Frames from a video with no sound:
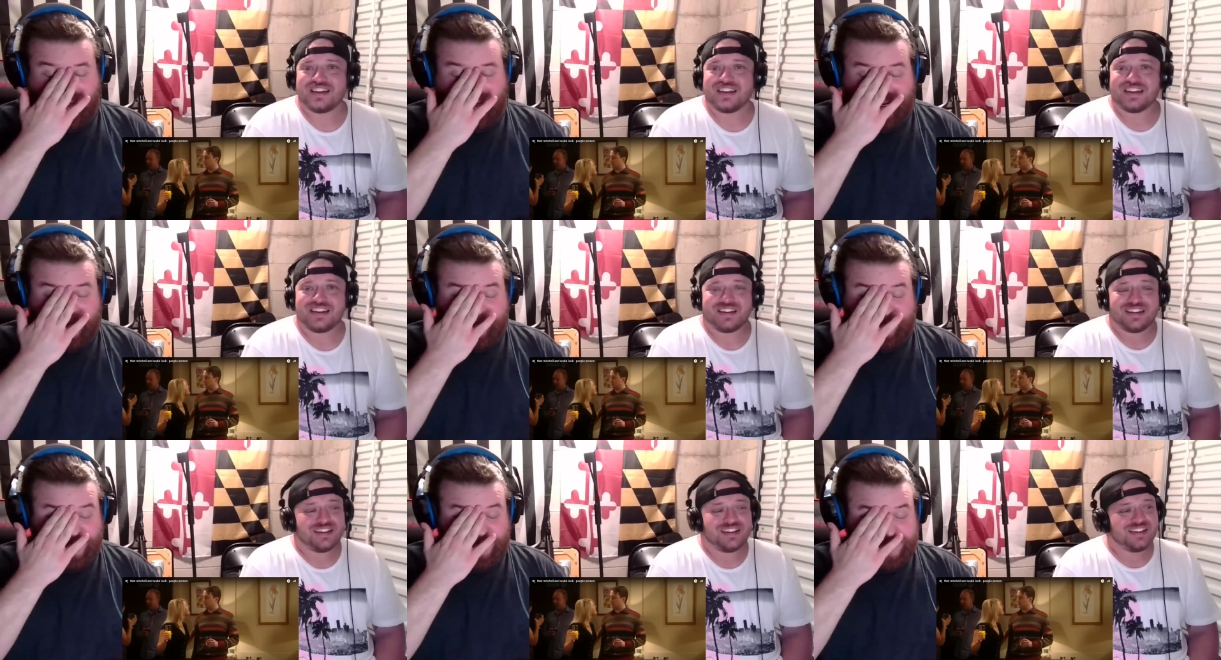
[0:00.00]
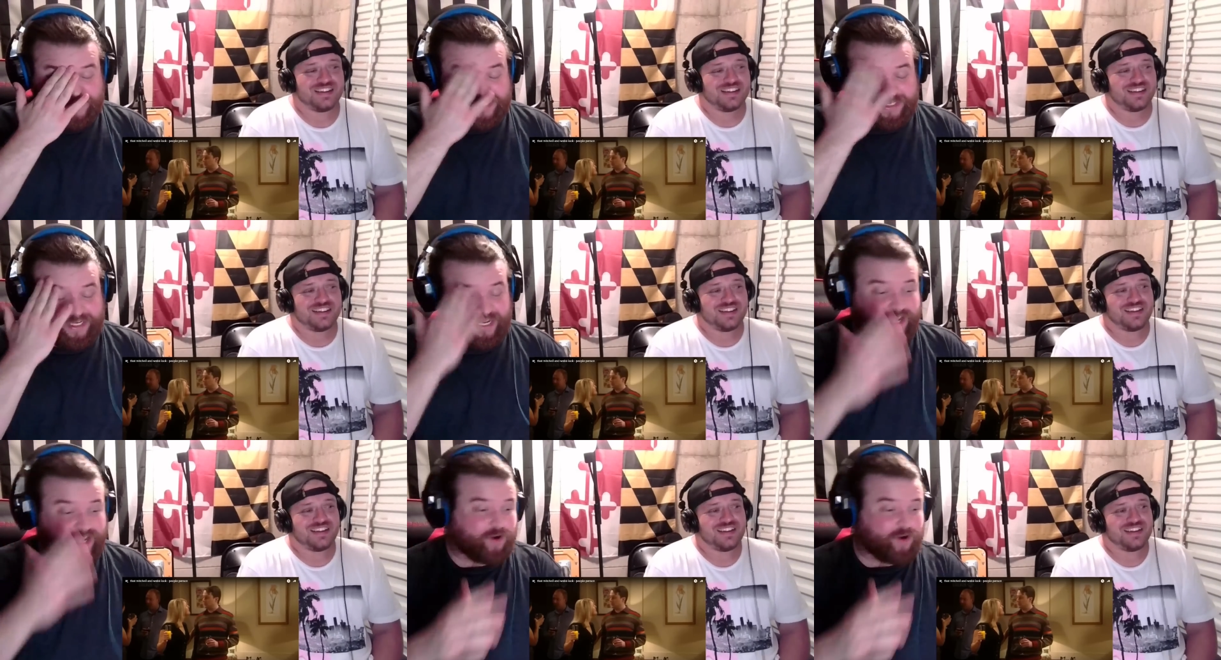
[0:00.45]
Speaker 1: I won't
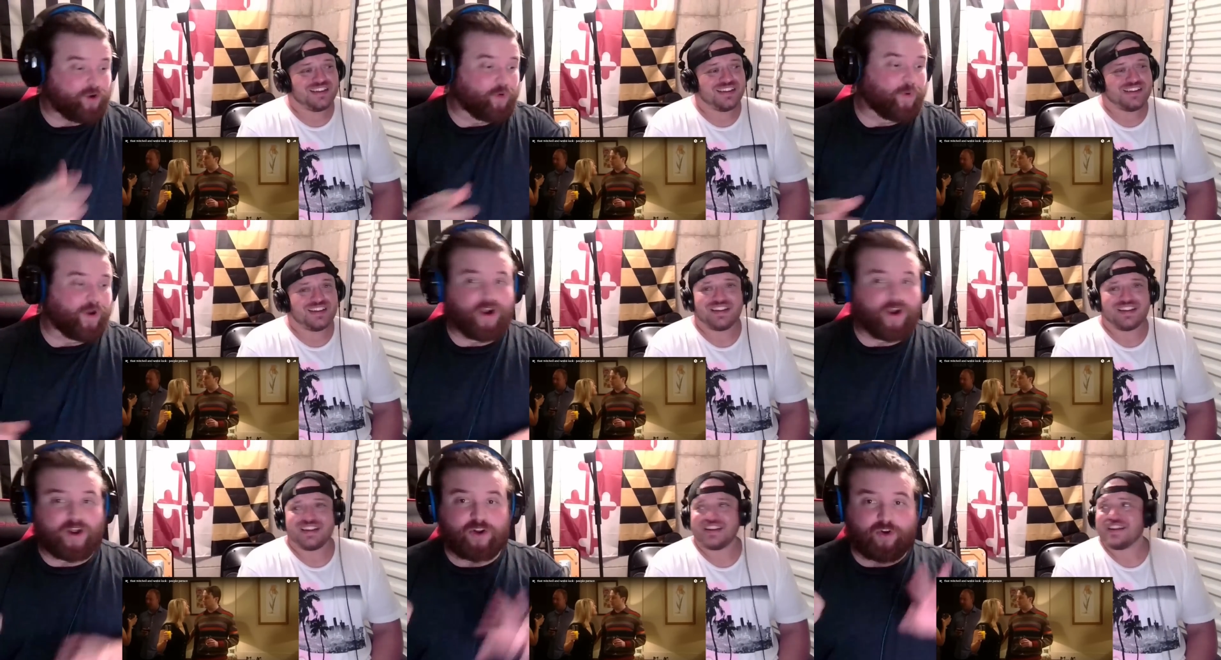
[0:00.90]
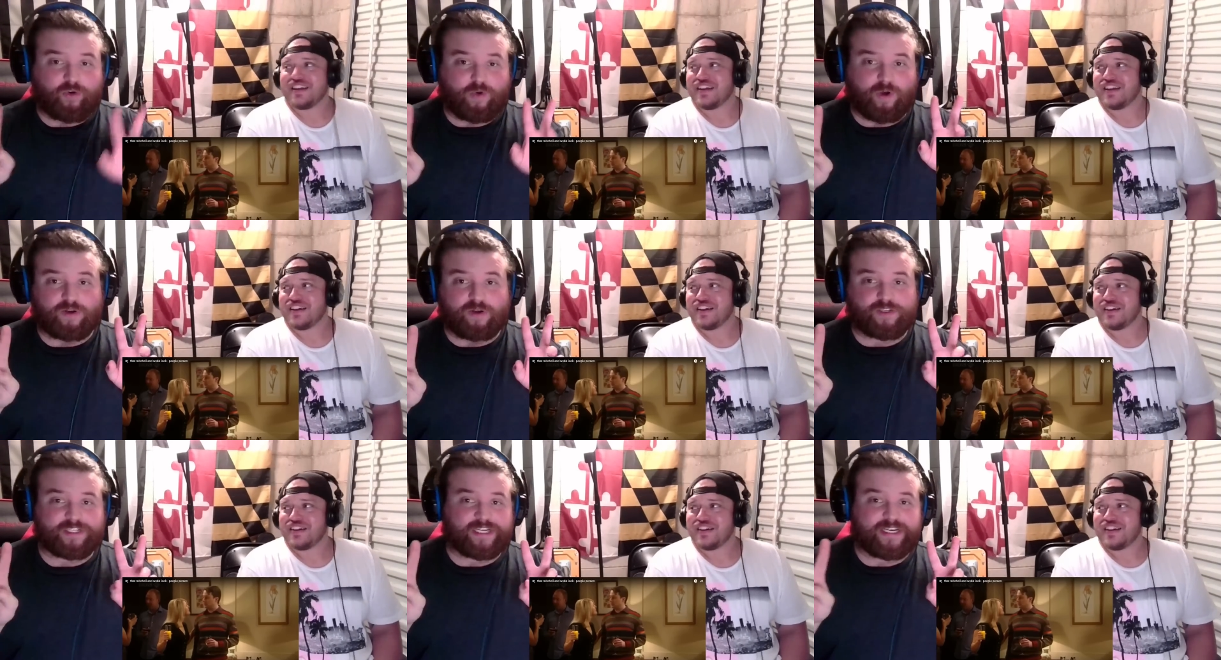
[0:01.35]
uh, quote
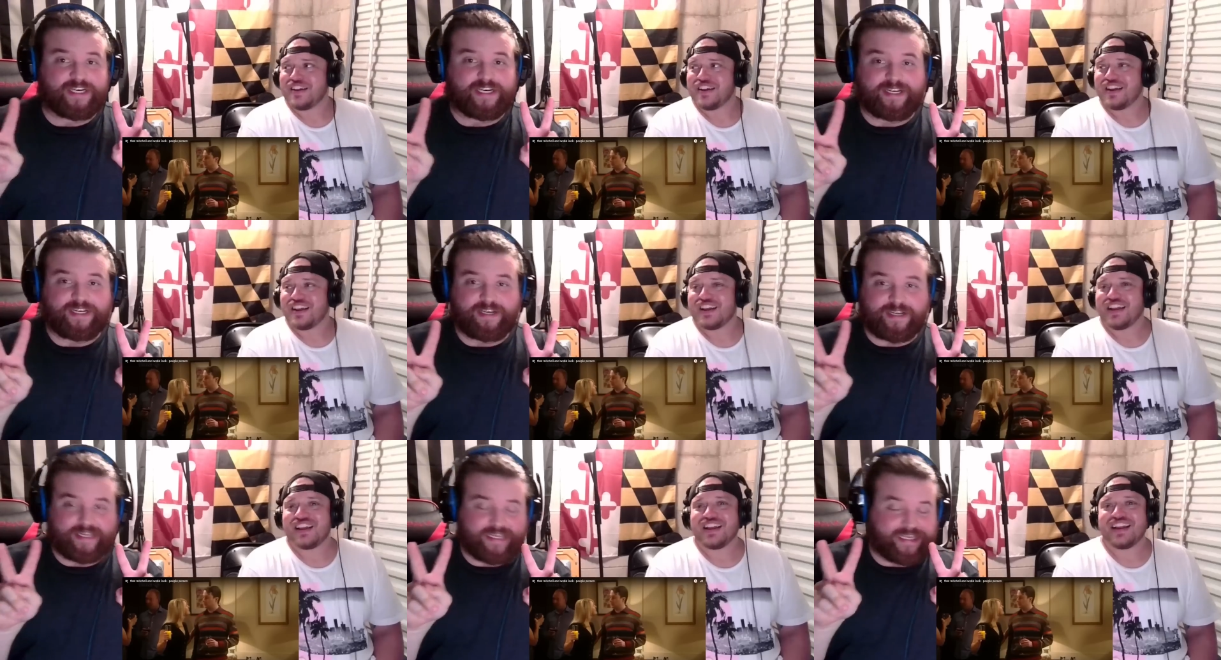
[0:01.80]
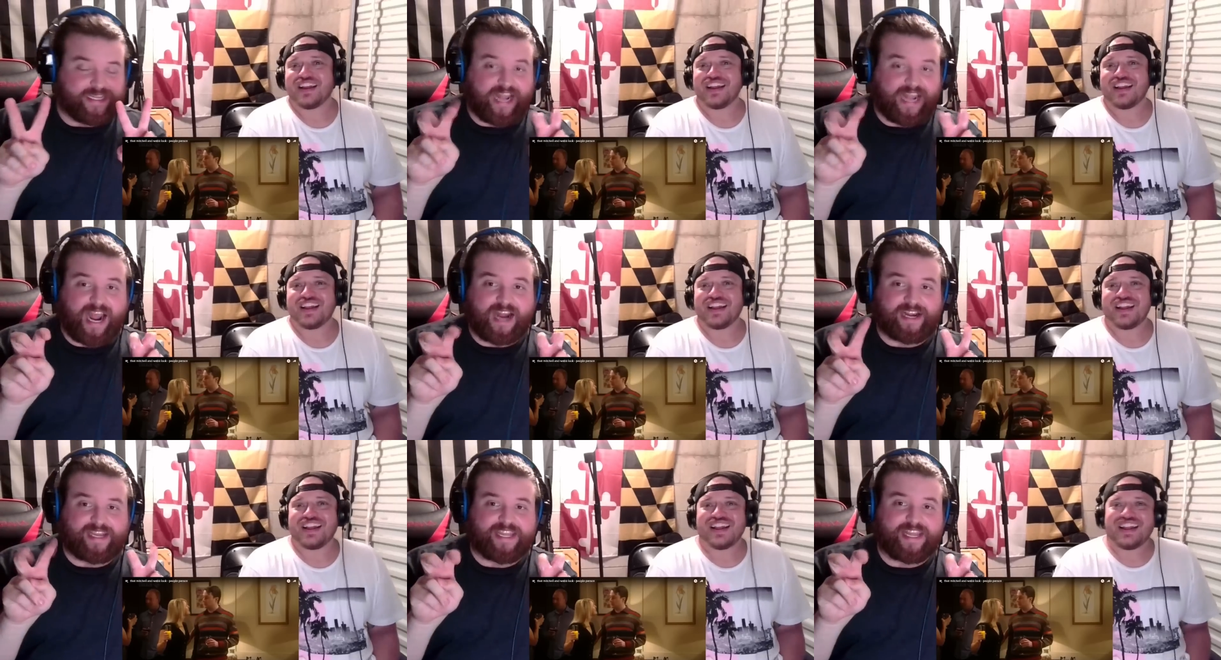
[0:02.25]
unquote n
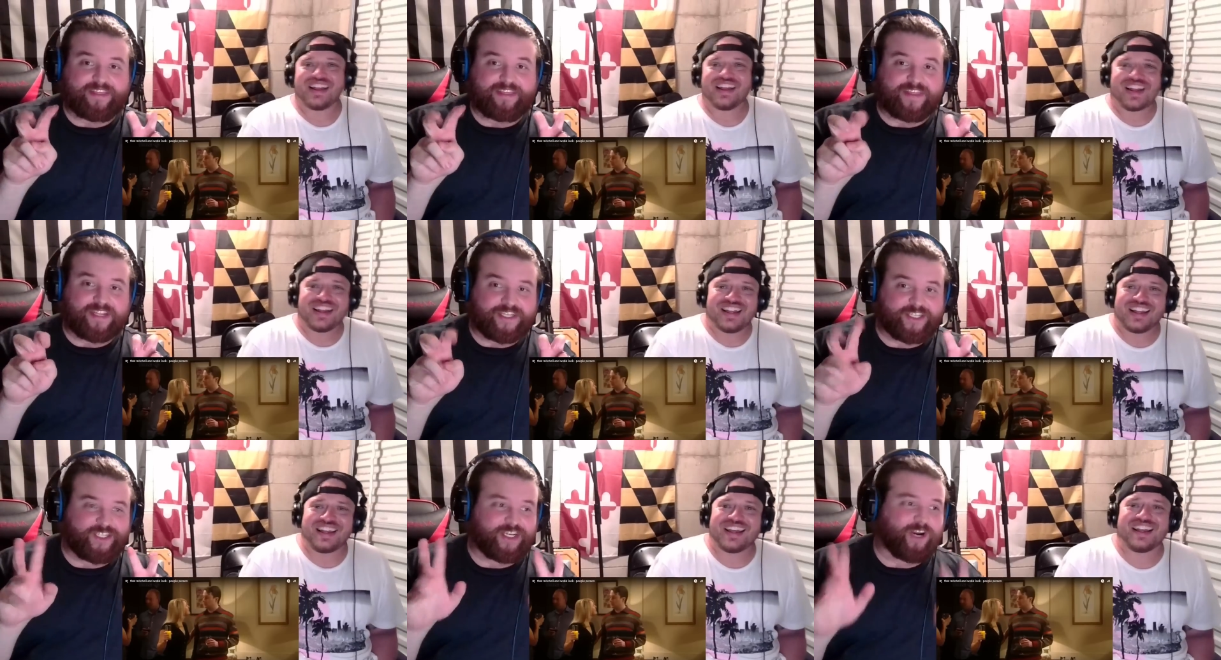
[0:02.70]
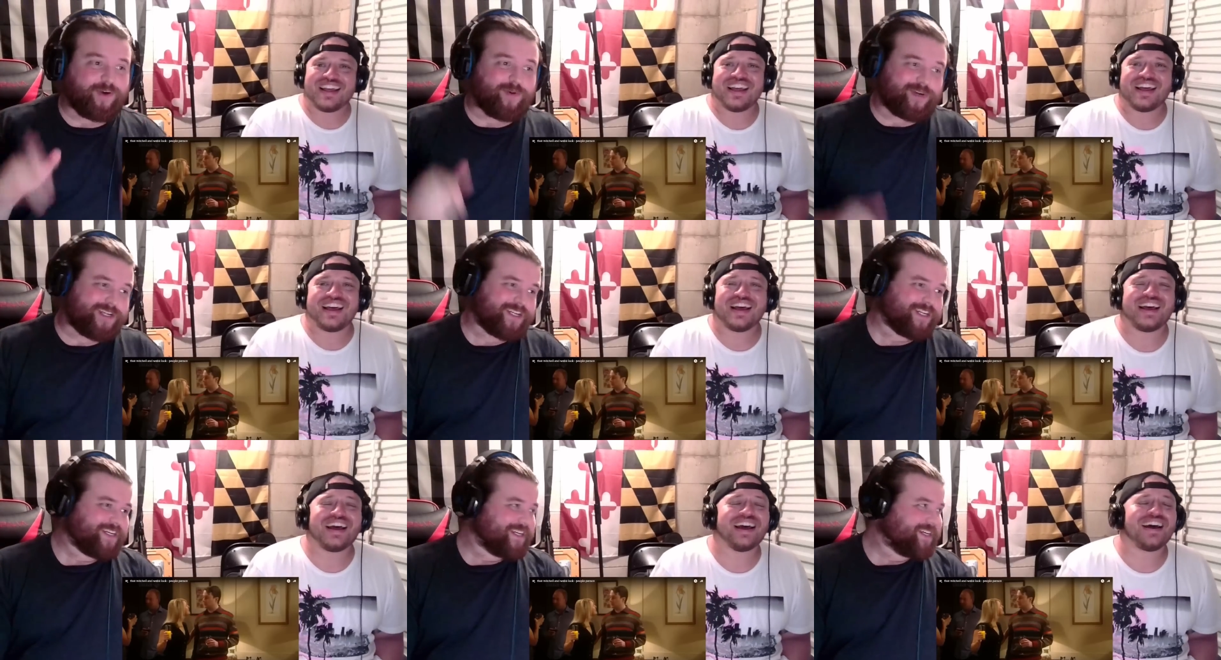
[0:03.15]
not get the
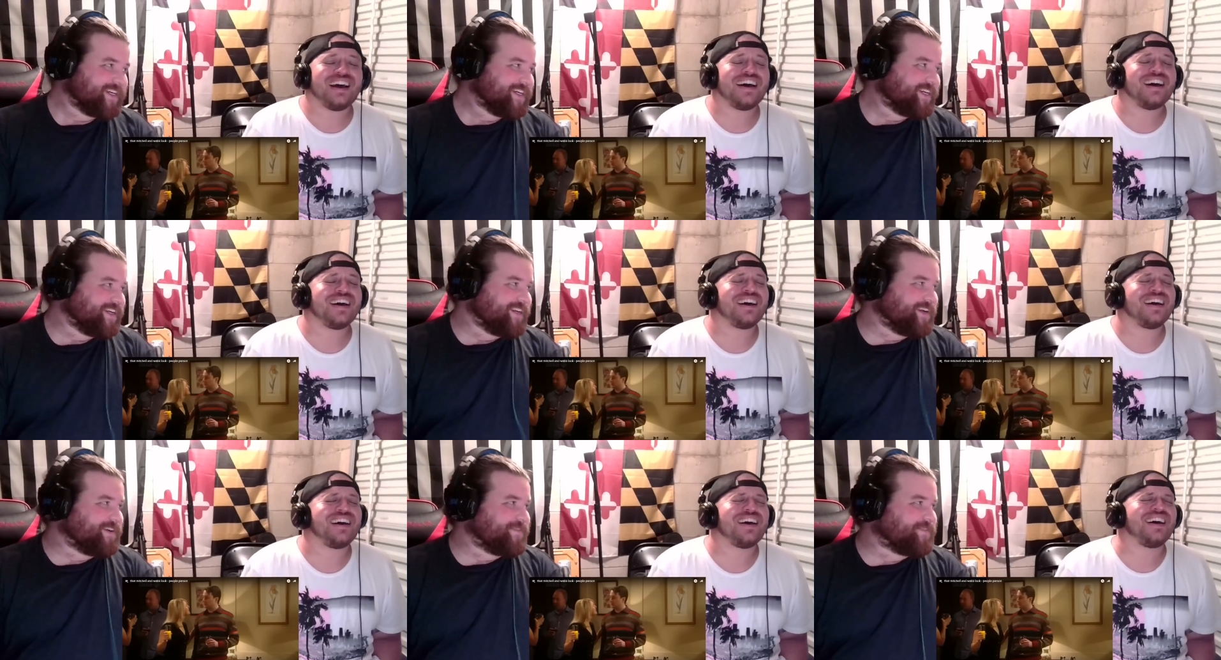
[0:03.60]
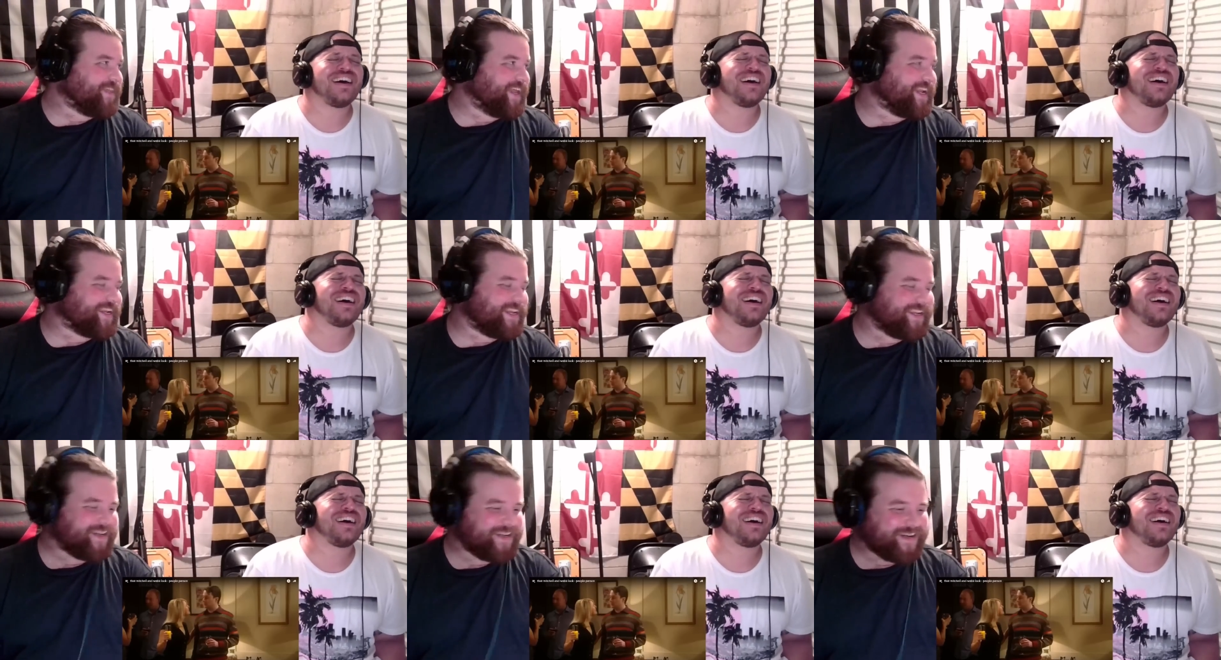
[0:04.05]
joke of like